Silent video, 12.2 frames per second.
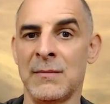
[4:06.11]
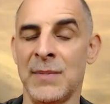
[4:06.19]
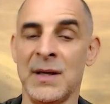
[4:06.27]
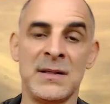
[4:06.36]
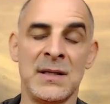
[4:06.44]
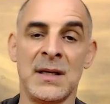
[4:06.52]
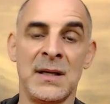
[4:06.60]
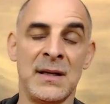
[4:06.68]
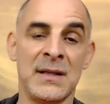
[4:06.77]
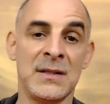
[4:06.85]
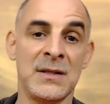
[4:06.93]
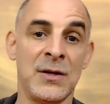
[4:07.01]
Basically,
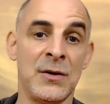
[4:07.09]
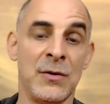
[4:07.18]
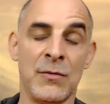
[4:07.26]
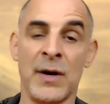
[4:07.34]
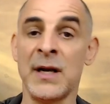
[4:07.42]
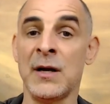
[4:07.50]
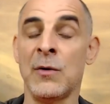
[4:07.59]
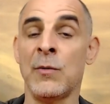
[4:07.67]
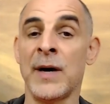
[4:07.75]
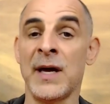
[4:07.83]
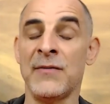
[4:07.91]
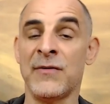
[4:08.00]
that is running
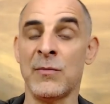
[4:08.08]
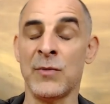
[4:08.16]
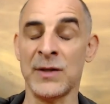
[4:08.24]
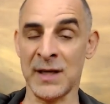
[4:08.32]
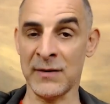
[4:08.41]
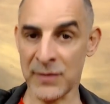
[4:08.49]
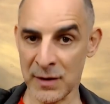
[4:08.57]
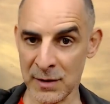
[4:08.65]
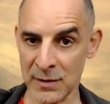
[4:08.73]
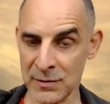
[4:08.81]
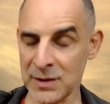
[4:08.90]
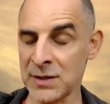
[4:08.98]
away from
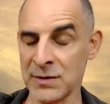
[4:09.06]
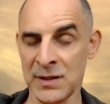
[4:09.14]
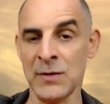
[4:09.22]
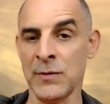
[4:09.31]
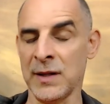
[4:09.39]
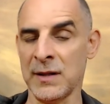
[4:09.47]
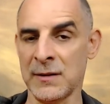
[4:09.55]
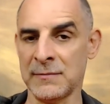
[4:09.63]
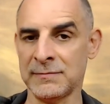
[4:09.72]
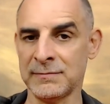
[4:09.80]
whatever you need to deal with.